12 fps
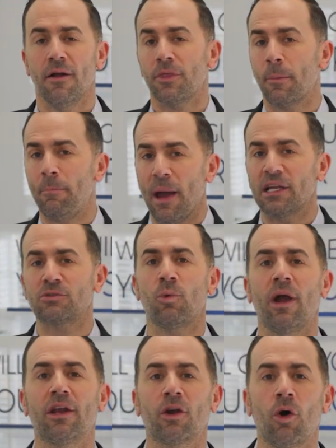the best
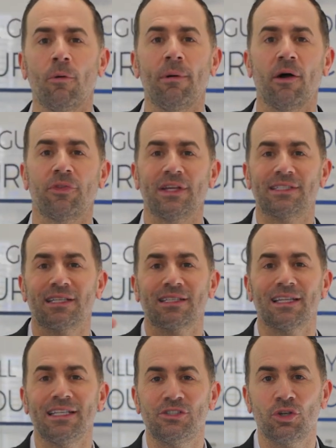way to go about this is
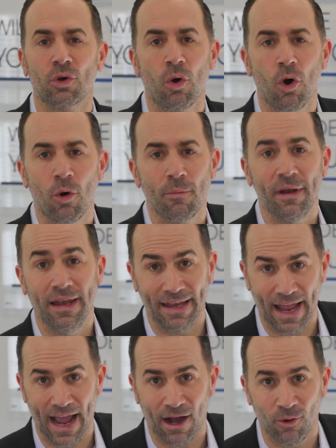list your home
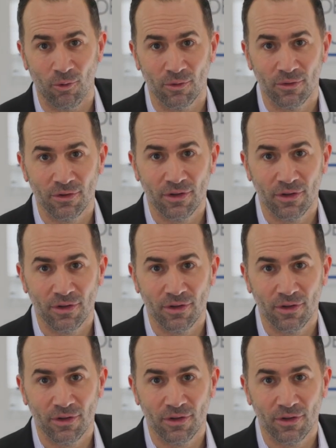now